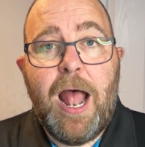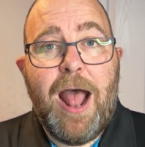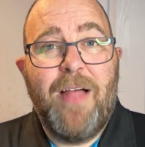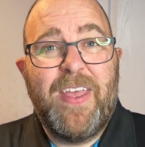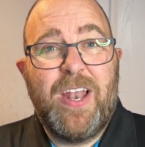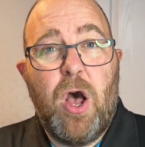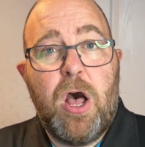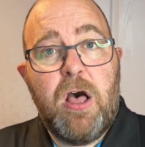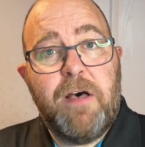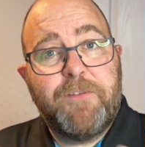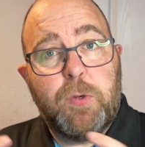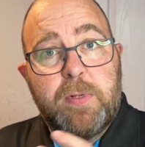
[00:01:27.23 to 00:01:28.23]
And then
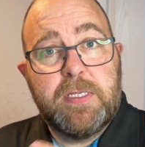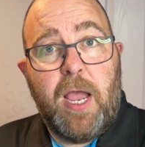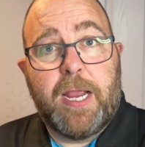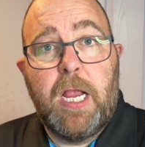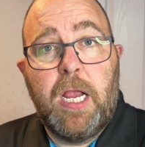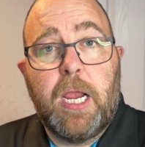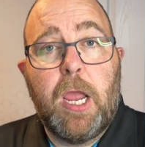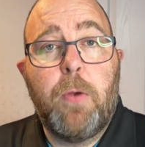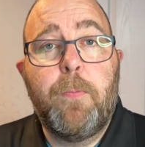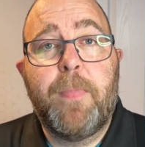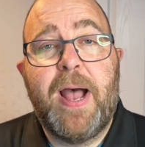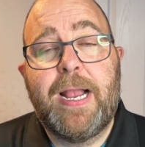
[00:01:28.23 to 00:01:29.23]
afterwards, I can go
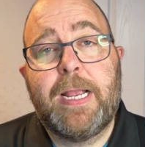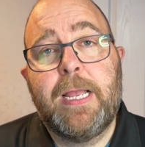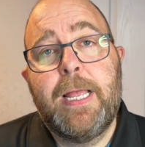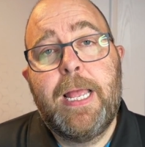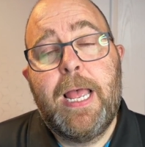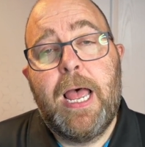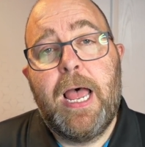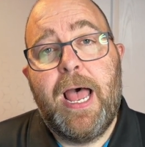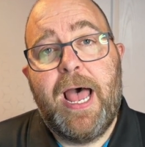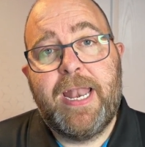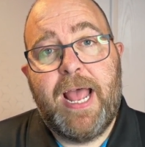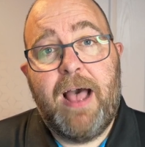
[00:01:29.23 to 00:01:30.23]
back
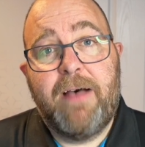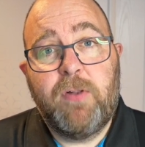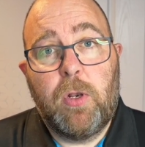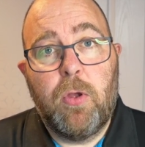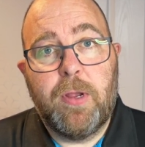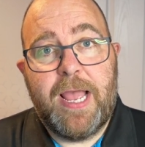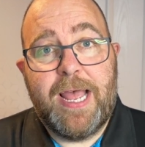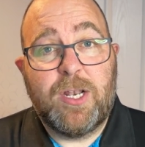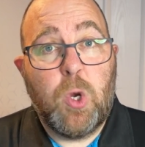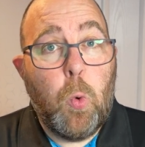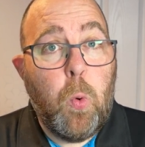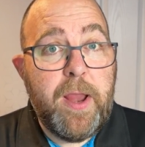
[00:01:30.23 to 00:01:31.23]
and have a look
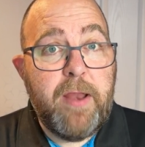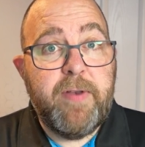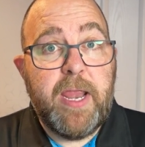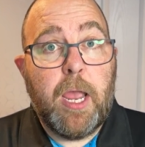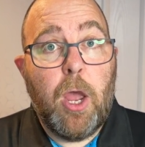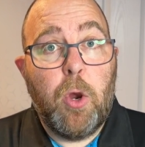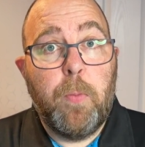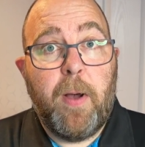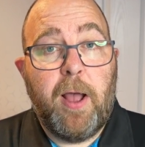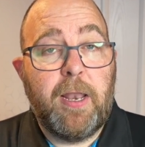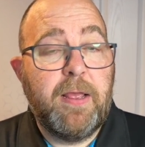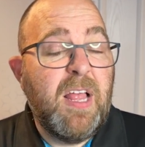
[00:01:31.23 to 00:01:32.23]
and query
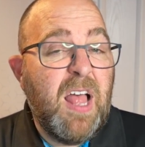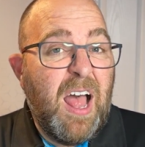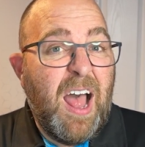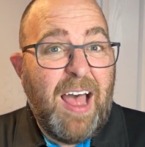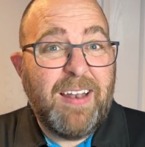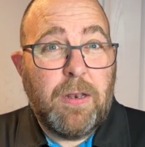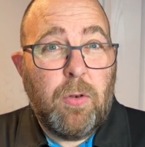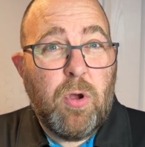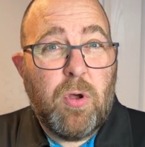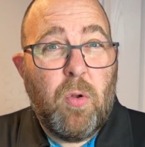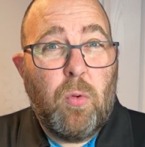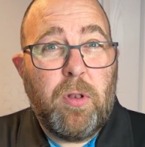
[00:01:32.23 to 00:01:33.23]
Copilot and
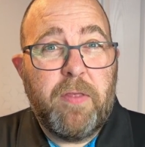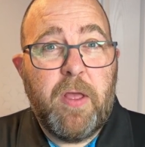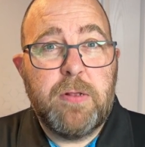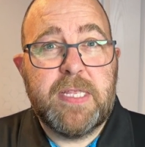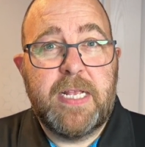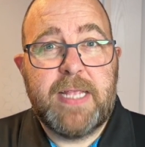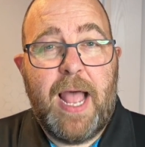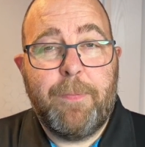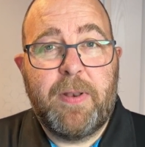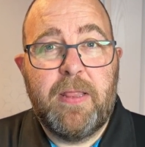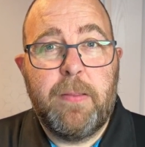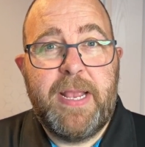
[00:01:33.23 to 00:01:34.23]
look at all of those things that
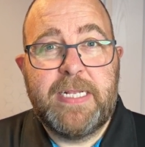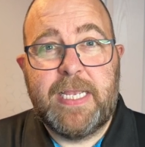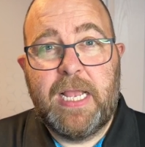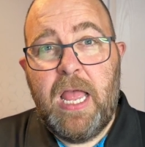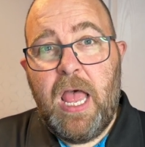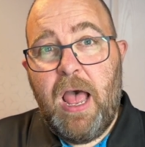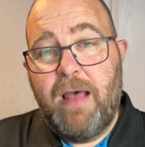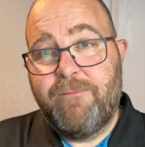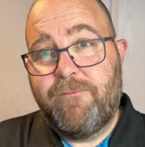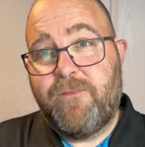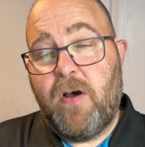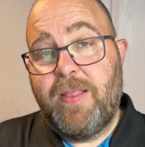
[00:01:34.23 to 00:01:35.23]
happen in the meeting and
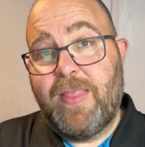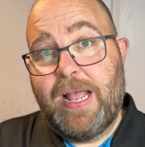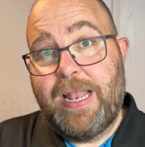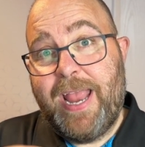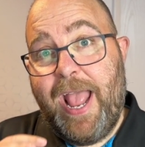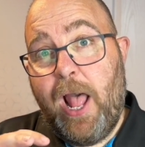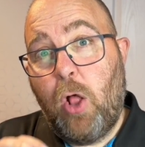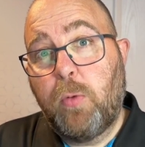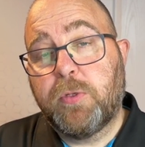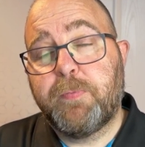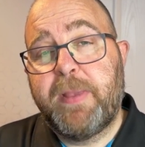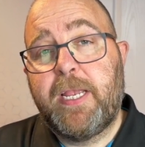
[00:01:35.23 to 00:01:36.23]
find that. And it
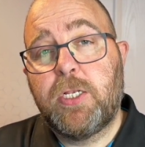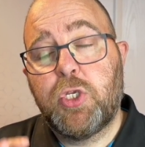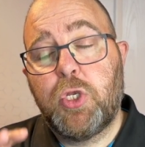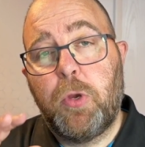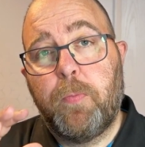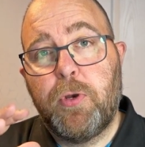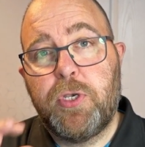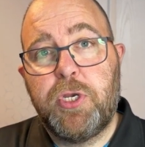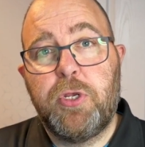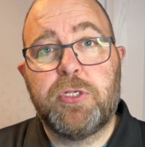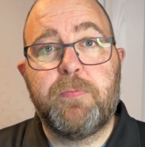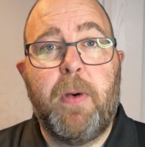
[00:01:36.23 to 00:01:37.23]
helps me to
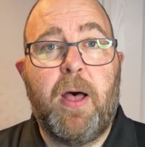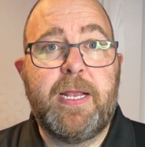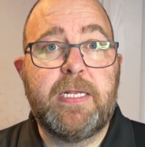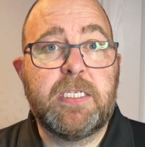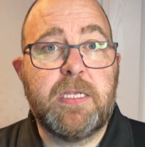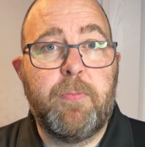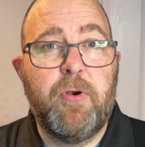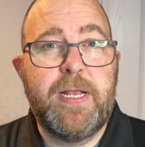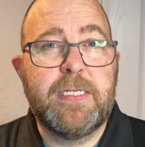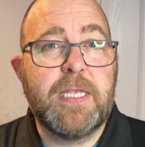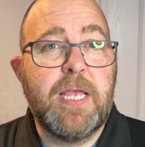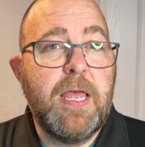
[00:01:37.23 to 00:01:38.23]
produce my
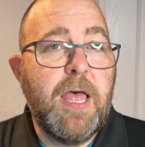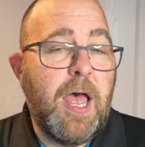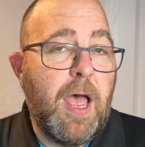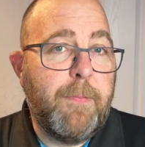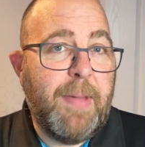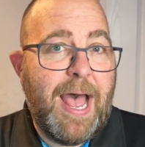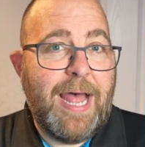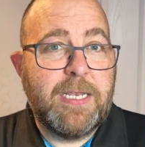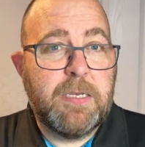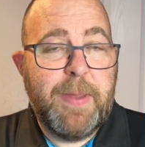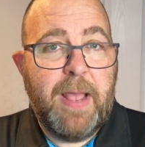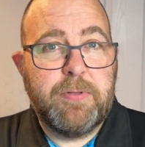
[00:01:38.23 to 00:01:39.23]
summaries and
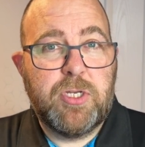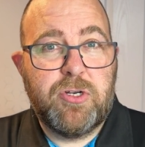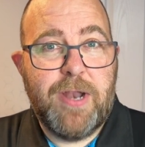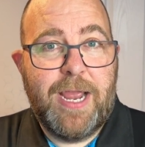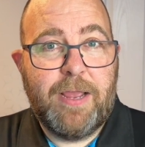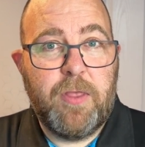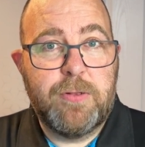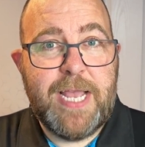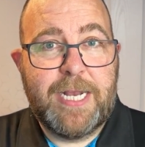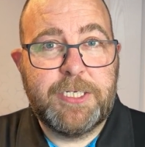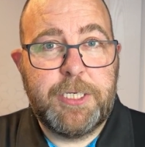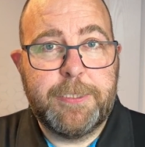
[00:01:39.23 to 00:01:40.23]
to be able to track those
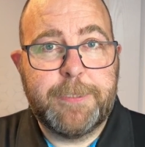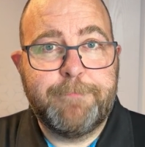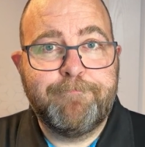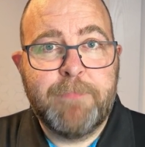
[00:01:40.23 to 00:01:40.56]
actions.